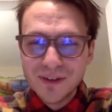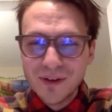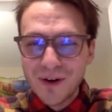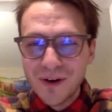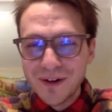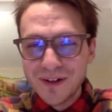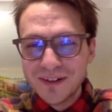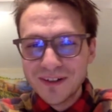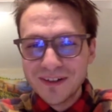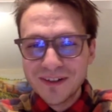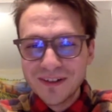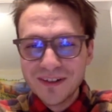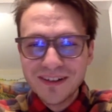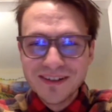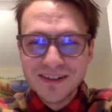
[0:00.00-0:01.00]
I'm in the
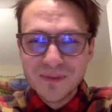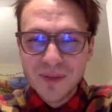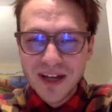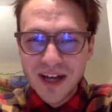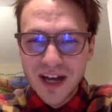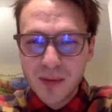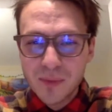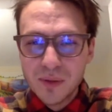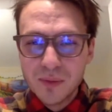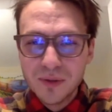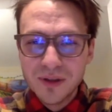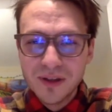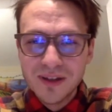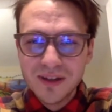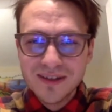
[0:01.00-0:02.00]
garden. This is my
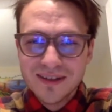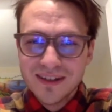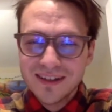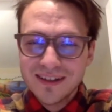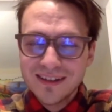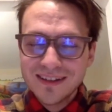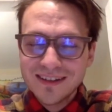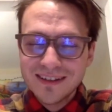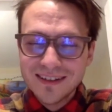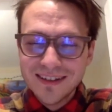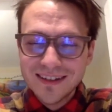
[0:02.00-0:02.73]
happy place.